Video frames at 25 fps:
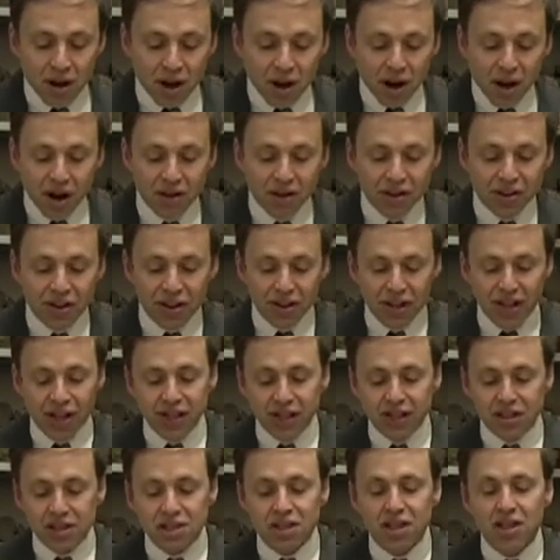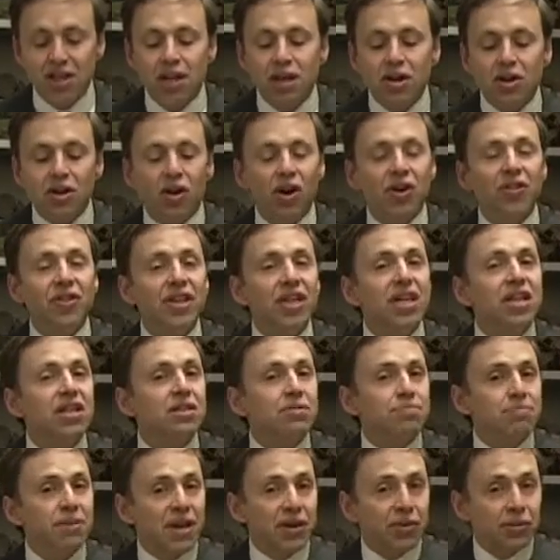Other things on
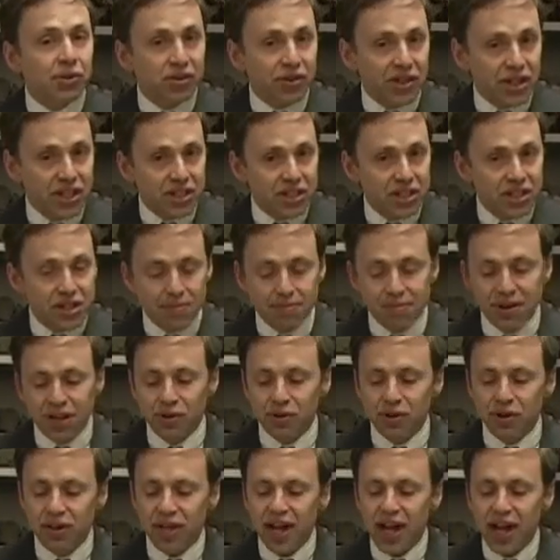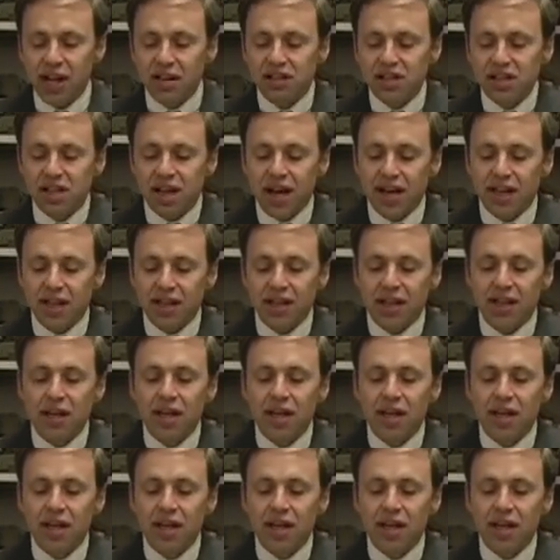these minerals, this is the mineral calcite.